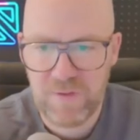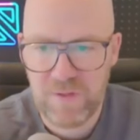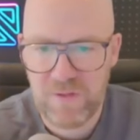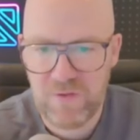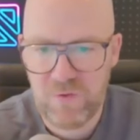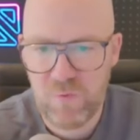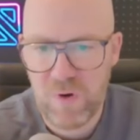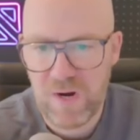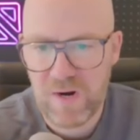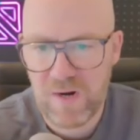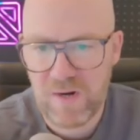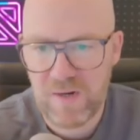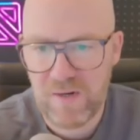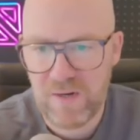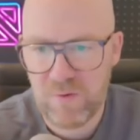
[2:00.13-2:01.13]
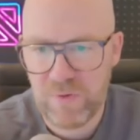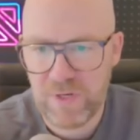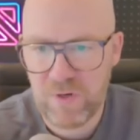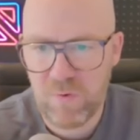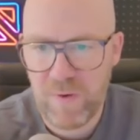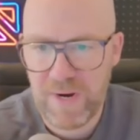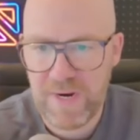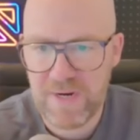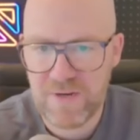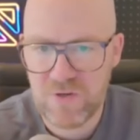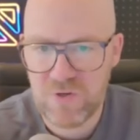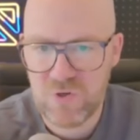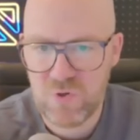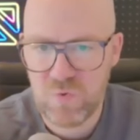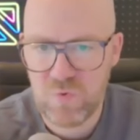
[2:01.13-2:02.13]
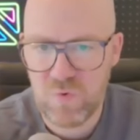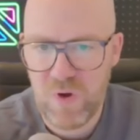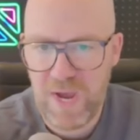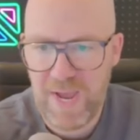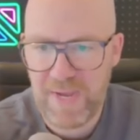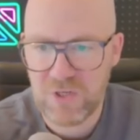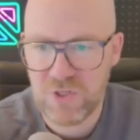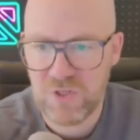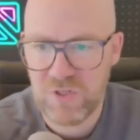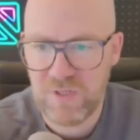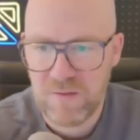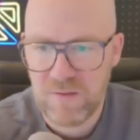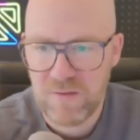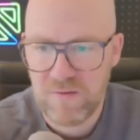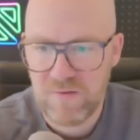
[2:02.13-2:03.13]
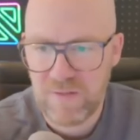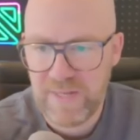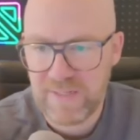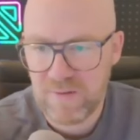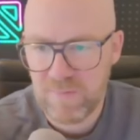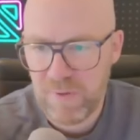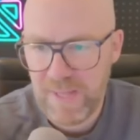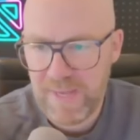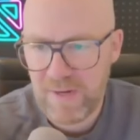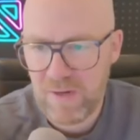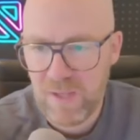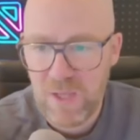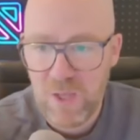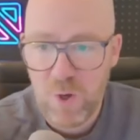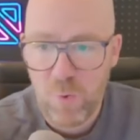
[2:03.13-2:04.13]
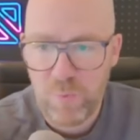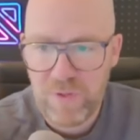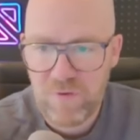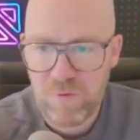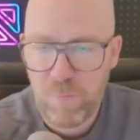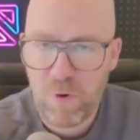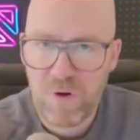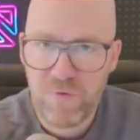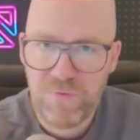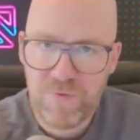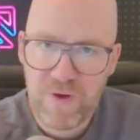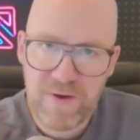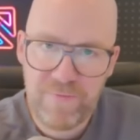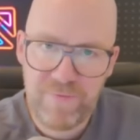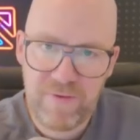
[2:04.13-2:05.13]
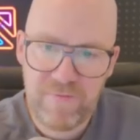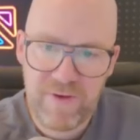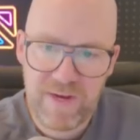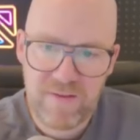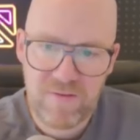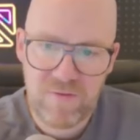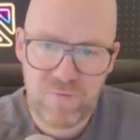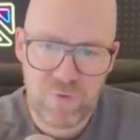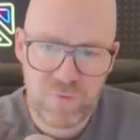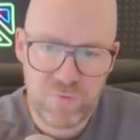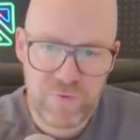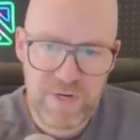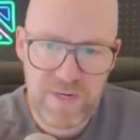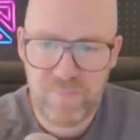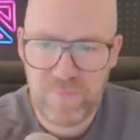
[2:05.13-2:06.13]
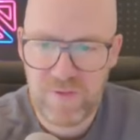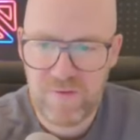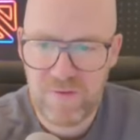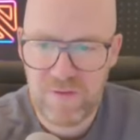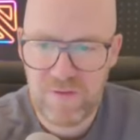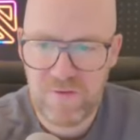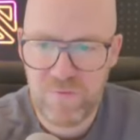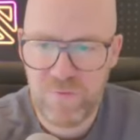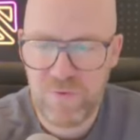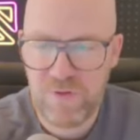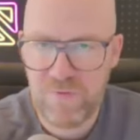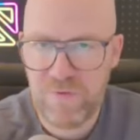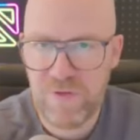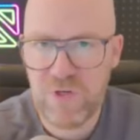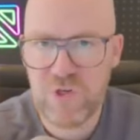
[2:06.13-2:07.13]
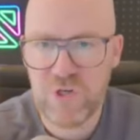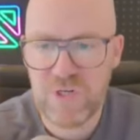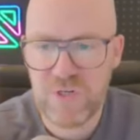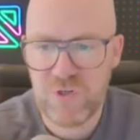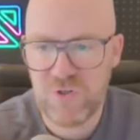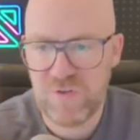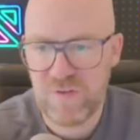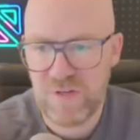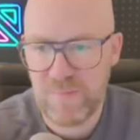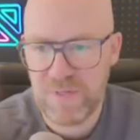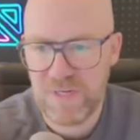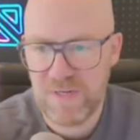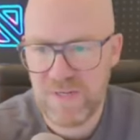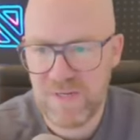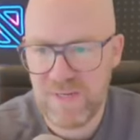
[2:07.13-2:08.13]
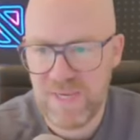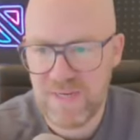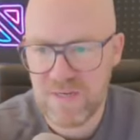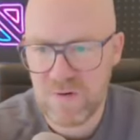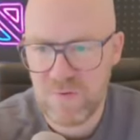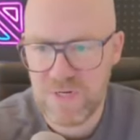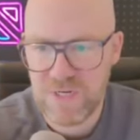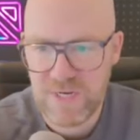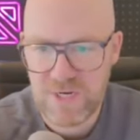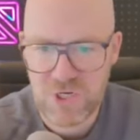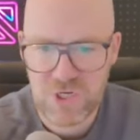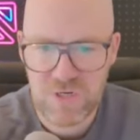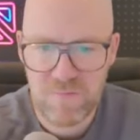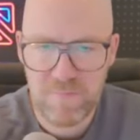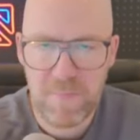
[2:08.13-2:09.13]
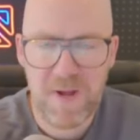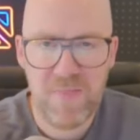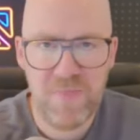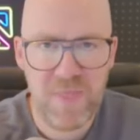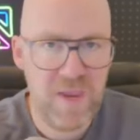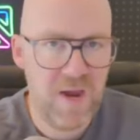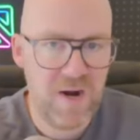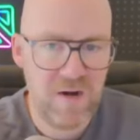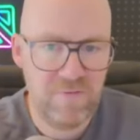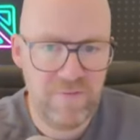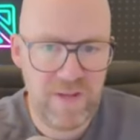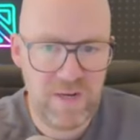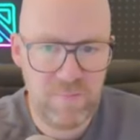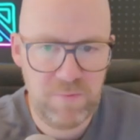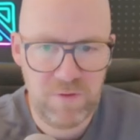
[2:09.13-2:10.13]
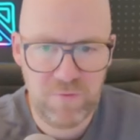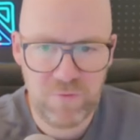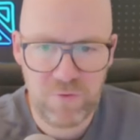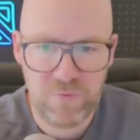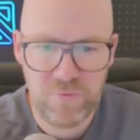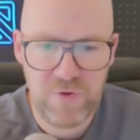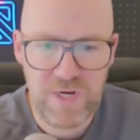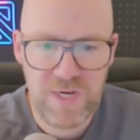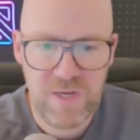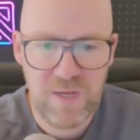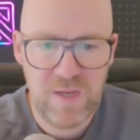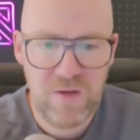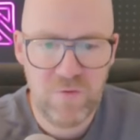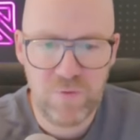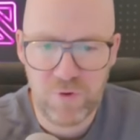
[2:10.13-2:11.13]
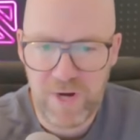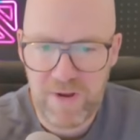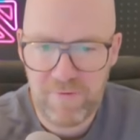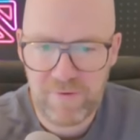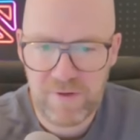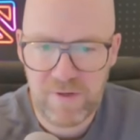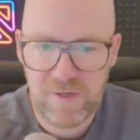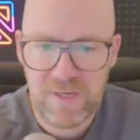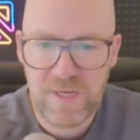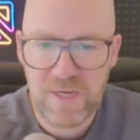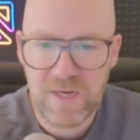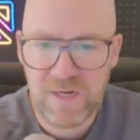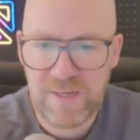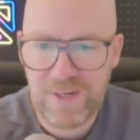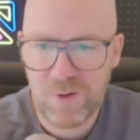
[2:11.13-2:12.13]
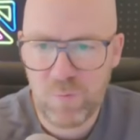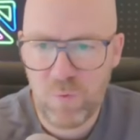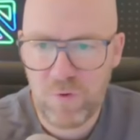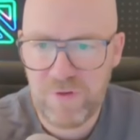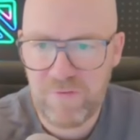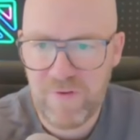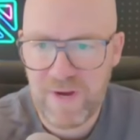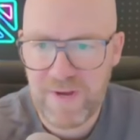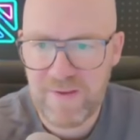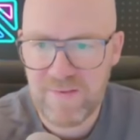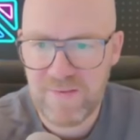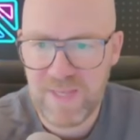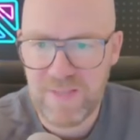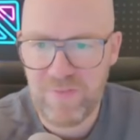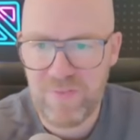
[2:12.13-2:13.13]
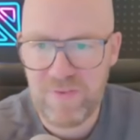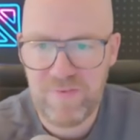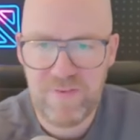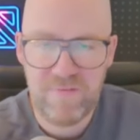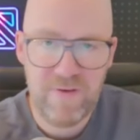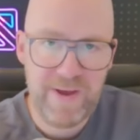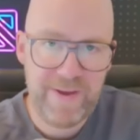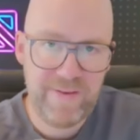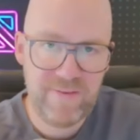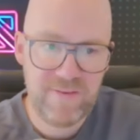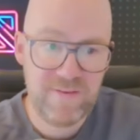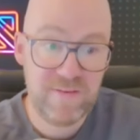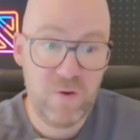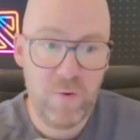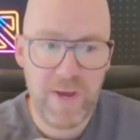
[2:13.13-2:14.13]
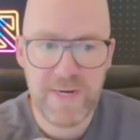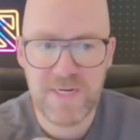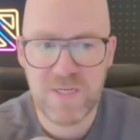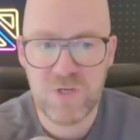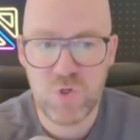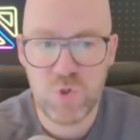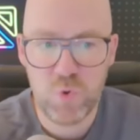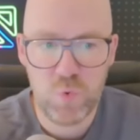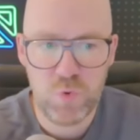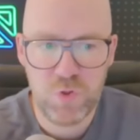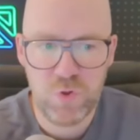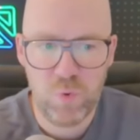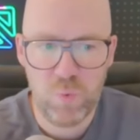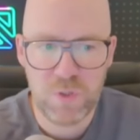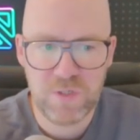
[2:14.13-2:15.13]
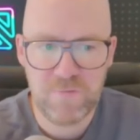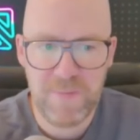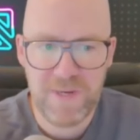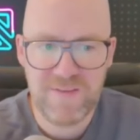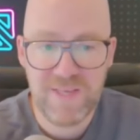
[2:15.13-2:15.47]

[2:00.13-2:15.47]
You are required to actually select a plan. We support 5 devices for free. This is fully featured, just limited in data retention, but they are available for free forever. Click on one device, and this device is now added to your workspace.